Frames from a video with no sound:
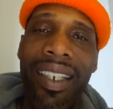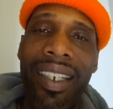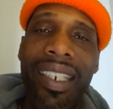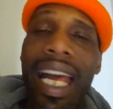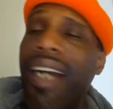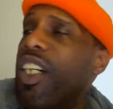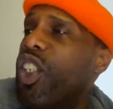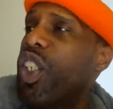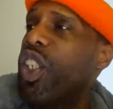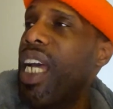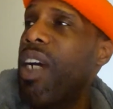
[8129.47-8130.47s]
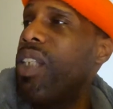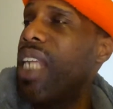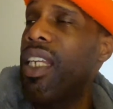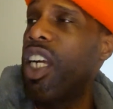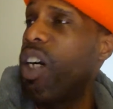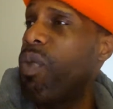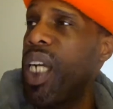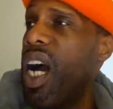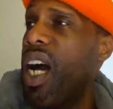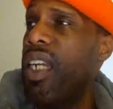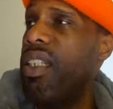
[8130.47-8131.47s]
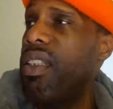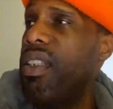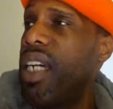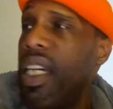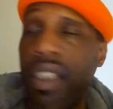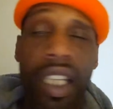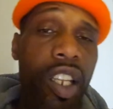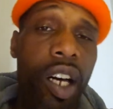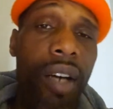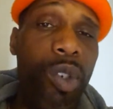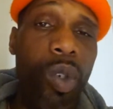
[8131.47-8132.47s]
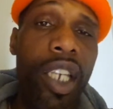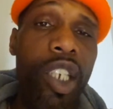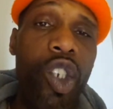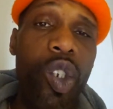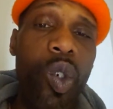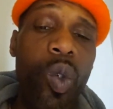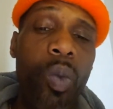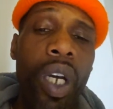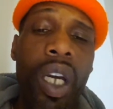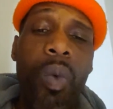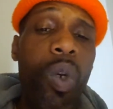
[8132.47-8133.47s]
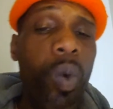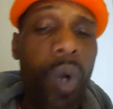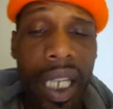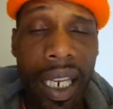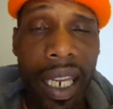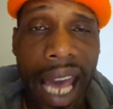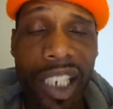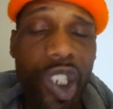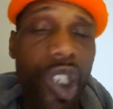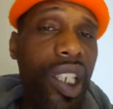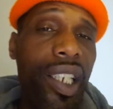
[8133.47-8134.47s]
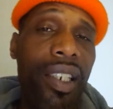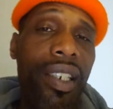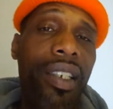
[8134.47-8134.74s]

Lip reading: Not because they love Rihanna. They love Dre and Snoop. We don't want to hear that shit.